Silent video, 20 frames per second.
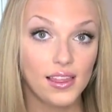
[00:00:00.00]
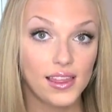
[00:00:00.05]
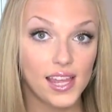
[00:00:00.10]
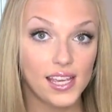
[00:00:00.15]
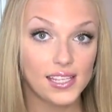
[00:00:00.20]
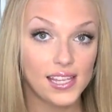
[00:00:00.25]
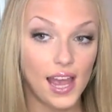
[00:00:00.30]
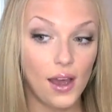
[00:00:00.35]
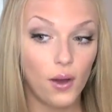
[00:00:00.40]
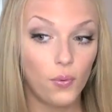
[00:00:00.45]

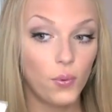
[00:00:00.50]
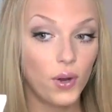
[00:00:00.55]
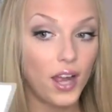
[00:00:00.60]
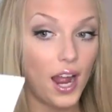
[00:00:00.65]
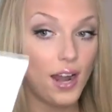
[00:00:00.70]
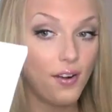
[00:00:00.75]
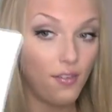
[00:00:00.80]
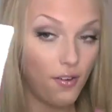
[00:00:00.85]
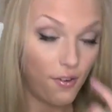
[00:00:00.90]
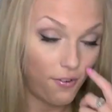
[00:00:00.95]
this
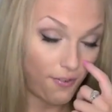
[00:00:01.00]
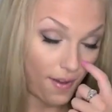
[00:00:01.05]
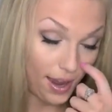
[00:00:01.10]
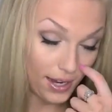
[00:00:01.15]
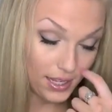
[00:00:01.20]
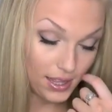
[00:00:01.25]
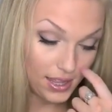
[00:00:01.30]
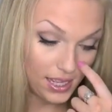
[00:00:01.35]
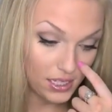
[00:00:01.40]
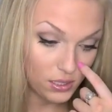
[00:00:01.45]
what kind of
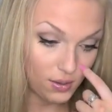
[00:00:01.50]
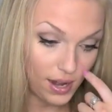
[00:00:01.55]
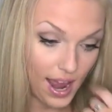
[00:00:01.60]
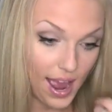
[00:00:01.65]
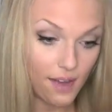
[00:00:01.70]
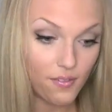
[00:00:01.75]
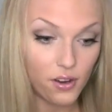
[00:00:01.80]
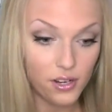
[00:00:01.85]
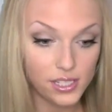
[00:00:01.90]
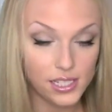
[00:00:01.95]
effect this would
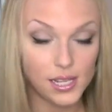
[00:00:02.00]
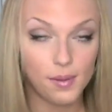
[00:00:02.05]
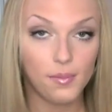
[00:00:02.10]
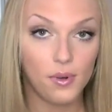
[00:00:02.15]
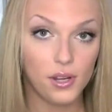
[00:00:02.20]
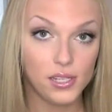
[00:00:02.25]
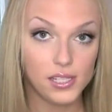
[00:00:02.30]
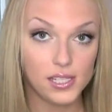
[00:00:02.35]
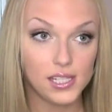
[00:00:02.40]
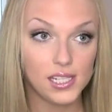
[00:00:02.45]
have on
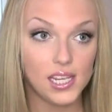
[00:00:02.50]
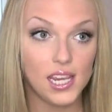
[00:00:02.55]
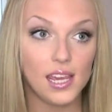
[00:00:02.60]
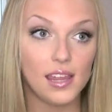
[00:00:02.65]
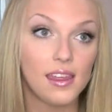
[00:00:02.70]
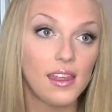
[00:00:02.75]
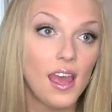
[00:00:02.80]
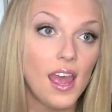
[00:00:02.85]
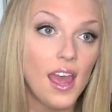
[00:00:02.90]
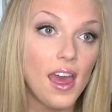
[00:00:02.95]
someone's
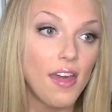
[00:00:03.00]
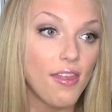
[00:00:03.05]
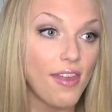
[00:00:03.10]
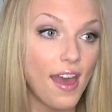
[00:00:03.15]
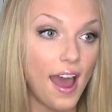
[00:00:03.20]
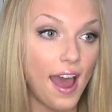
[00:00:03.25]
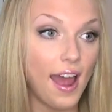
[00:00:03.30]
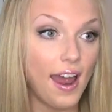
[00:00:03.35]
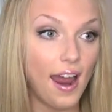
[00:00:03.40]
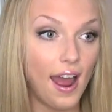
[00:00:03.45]
teeth
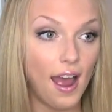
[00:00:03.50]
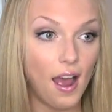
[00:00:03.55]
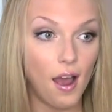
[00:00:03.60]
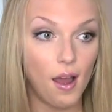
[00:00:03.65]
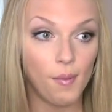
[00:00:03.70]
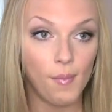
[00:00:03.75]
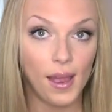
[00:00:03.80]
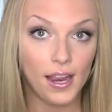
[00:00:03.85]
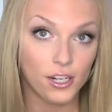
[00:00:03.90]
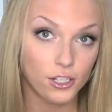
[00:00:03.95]
that
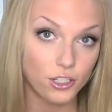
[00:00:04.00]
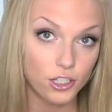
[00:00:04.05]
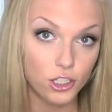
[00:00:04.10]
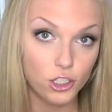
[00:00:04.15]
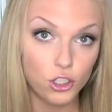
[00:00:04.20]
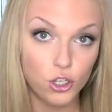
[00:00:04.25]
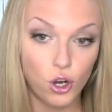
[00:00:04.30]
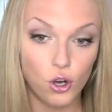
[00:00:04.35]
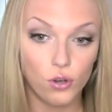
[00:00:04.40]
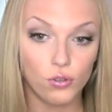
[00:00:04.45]
um,
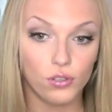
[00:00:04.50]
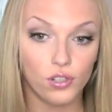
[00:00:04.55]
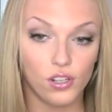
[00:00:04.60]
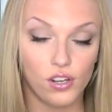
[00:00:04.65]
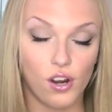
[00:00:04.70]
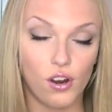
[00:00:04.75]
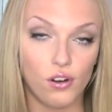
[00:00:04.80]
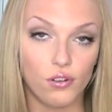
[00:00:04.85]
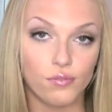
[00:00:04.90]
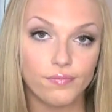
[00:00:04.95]
actually don't
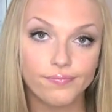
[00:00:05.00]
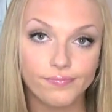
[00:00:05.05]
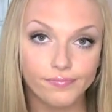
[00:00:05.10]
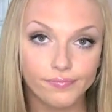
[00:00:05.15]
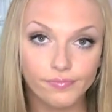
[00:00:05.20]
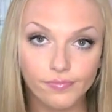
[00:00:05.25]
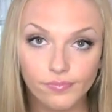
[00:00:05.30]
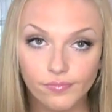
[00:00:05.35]
you know